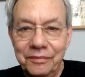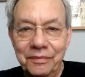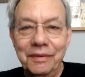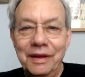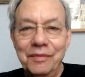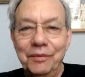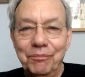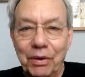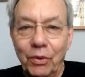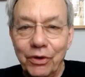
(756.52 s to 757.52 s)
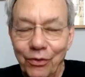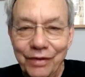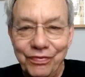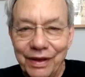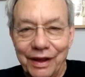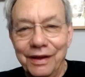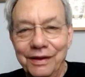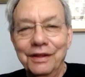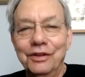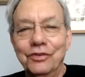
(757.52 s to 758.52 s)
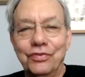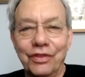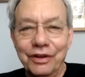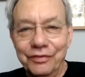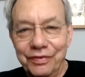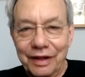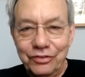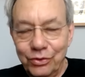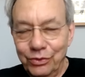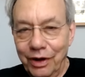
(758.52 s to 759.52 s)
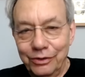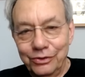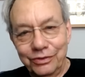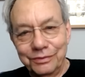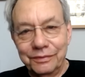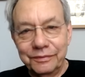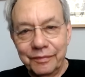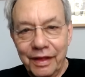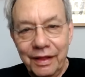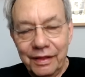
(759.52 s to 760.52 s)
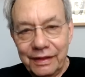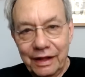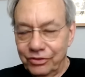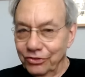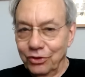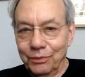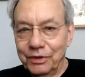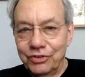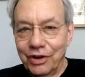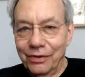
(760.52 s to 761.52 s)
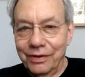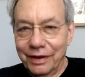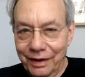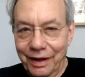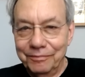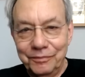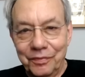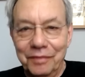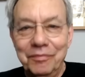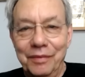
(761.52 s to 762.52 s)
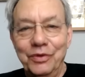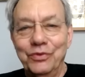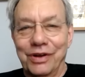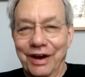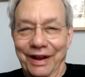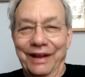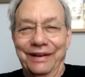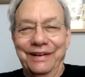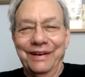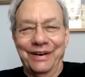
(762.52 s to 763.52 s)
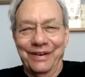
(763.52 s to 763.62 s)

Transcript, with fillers: bonerific for the defense. Who knows? That's a stupid joke, and maybe we'll cut it.